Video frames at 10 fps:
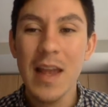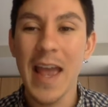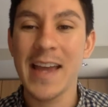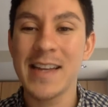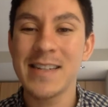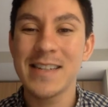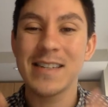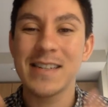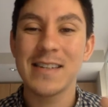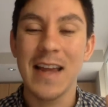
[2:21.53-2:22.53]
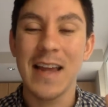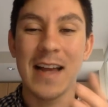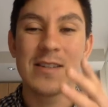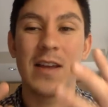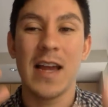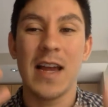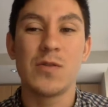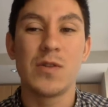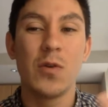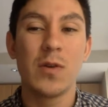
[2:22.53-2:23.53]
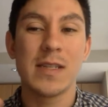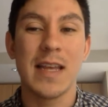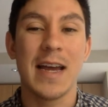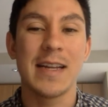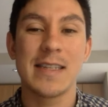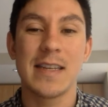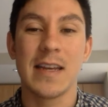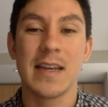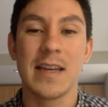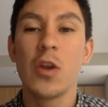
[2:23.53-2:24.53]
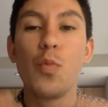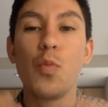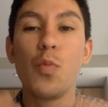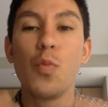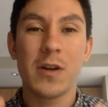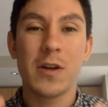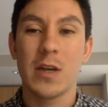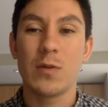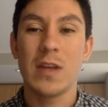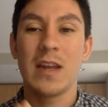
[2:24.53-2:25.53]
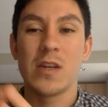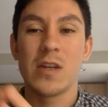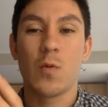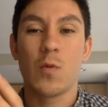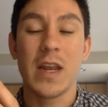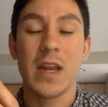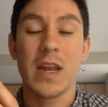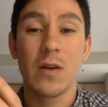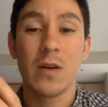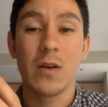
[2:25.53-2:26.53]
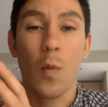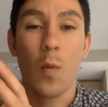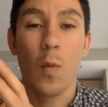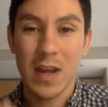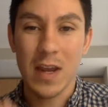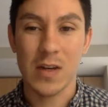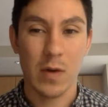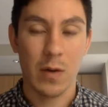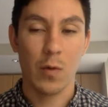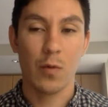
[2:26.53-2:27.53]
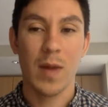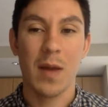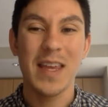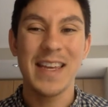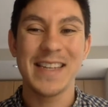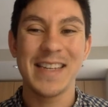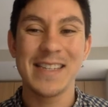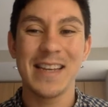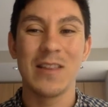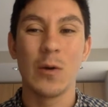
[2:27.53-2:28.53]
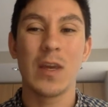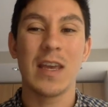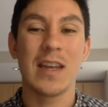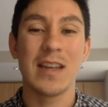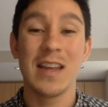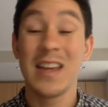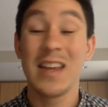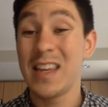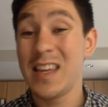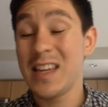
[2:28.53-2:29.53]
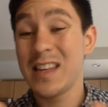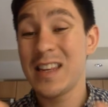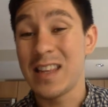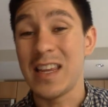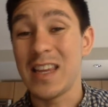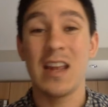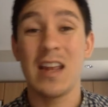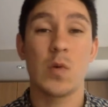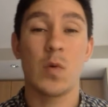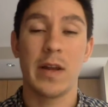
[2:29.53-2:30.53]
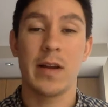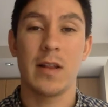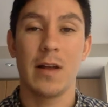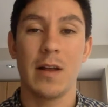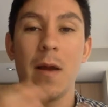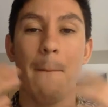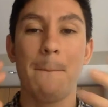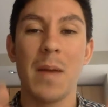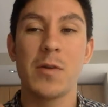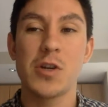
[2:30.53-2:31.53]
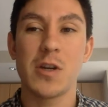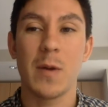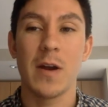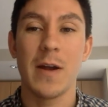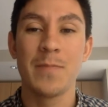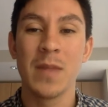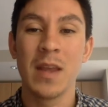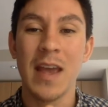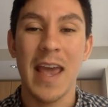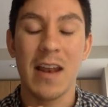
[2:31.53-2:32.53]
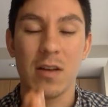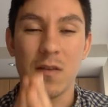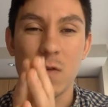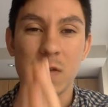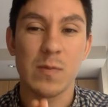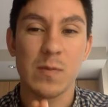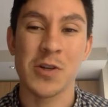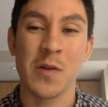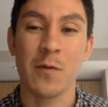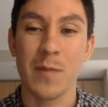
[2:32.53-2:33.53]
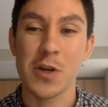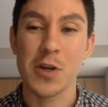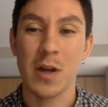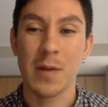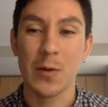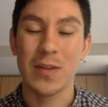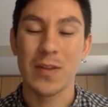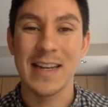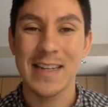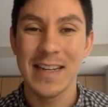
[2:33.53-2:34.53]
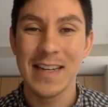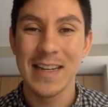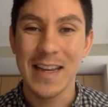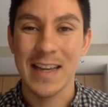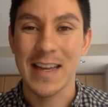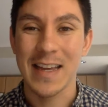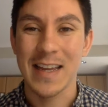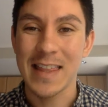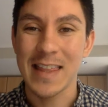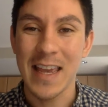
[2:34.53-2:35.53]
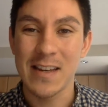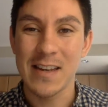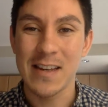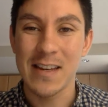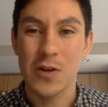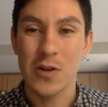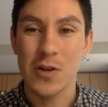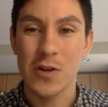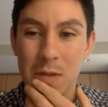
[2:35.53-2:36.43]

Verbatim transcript: And as you, as you notice that, uh, you might want to check out the 80-20 or where the 80-20 roadmap is located in the 80-20 club membership area. And I'll give you some special information about that uh, at the end of the show.